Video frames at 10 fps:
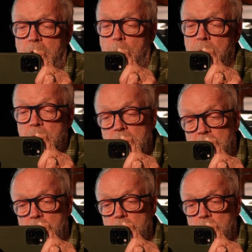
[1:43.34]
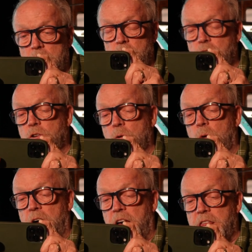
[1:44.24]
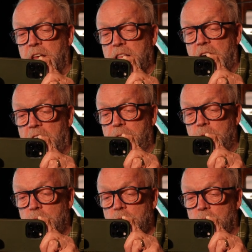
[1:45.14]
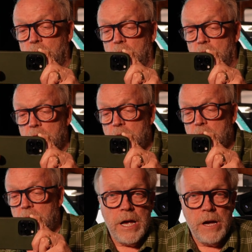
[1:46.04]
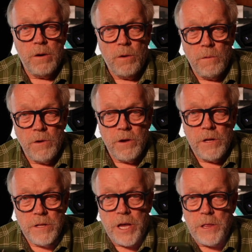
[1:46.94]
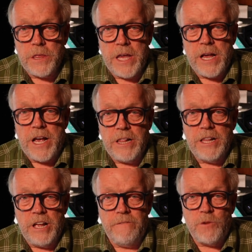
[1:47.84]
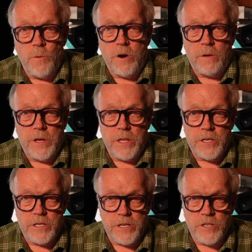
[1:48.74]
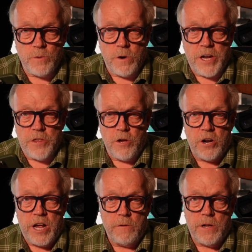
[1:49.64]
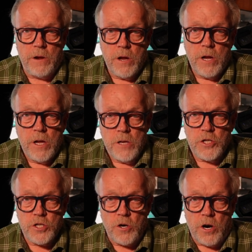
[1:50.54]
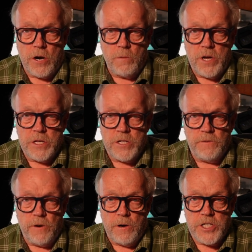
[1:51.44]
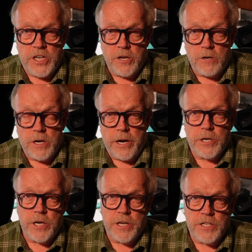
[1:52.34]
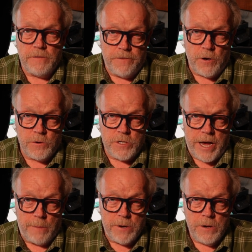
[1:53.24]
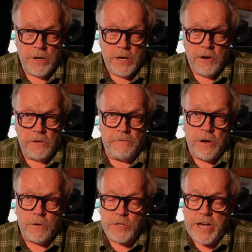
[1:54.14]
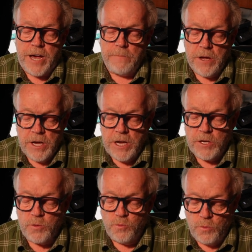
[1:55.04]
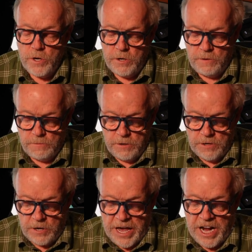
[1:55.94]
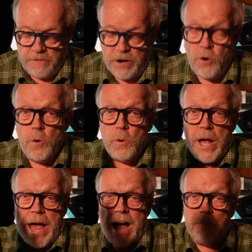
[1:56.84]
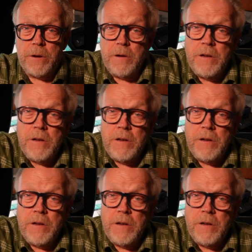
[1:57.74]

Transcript: app and introduce you to why I think the iPhone's so good. The other thing I love to work with this, and this is where I thought I would start with as far as an introduction, is the Photos app. The Photos app is really, really kind of a cool app.